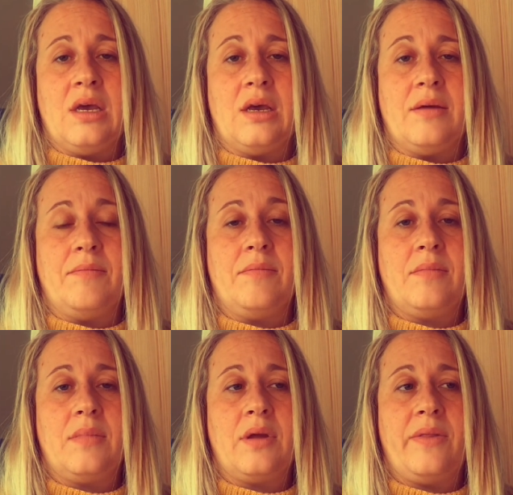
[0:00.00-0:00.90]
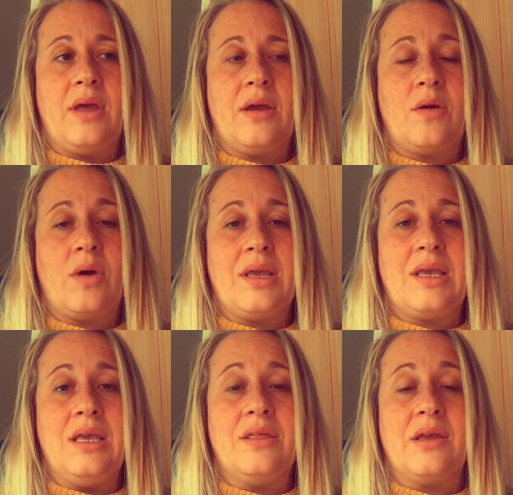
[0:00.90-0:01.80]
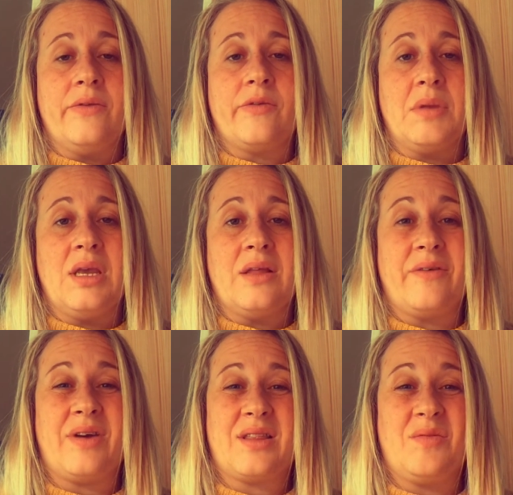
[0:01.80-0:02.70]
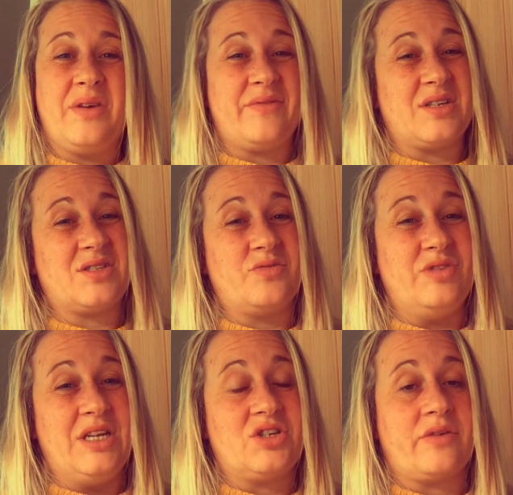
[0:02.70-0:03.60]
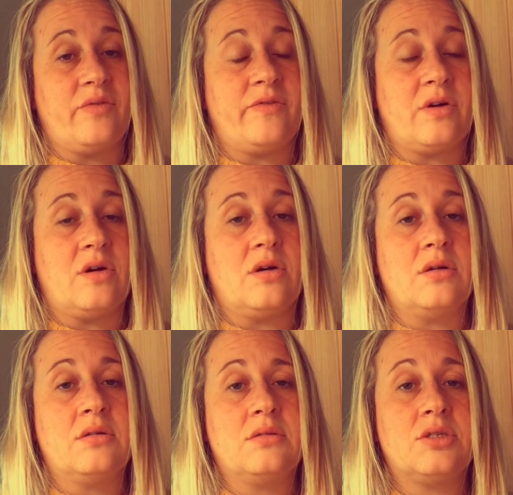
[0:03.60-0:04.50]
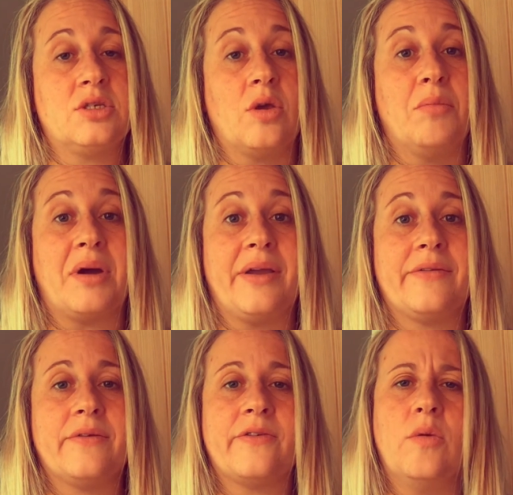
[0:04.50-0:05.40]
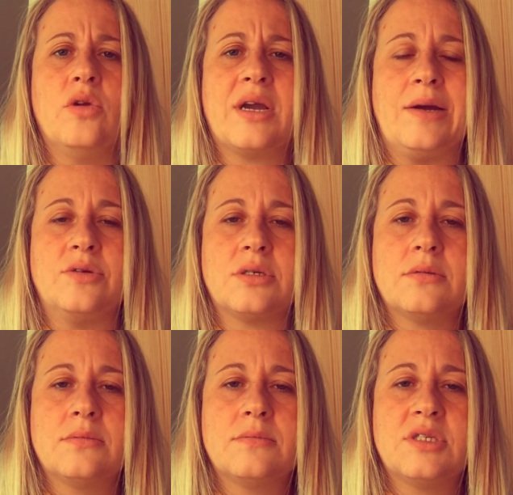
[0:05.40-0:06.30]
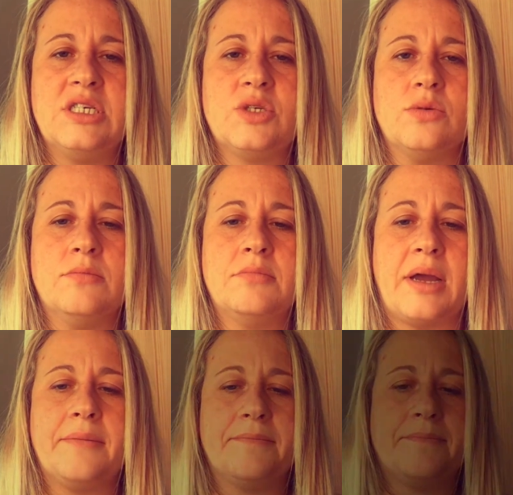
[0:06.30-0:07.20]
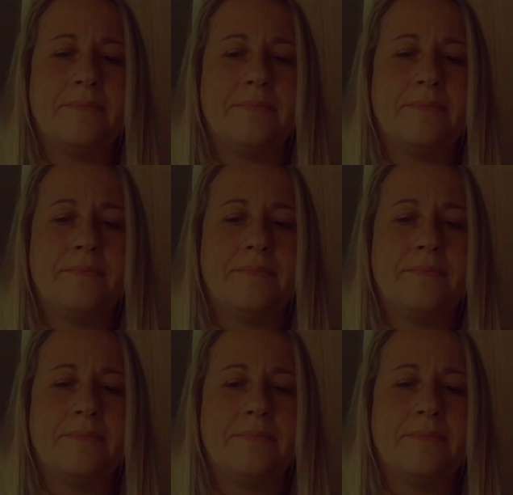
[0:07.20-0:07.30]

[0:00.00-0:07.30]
And they're quite key things for me. And the fact that we haven't had to really travel far to go and buy it. So look out. See you soon. Bye.